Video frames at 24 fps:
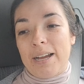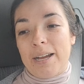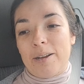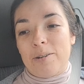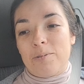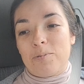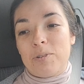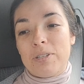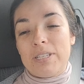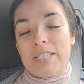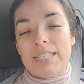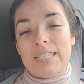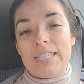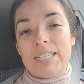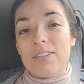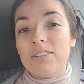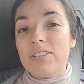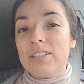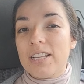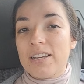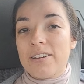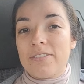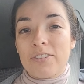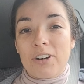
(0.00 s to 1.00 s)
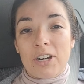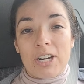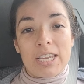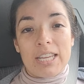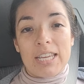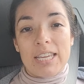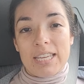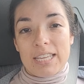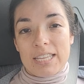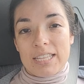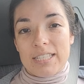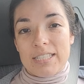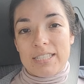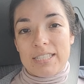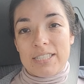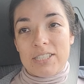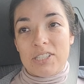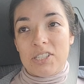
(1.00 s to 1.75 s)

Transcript: um, we still love our kids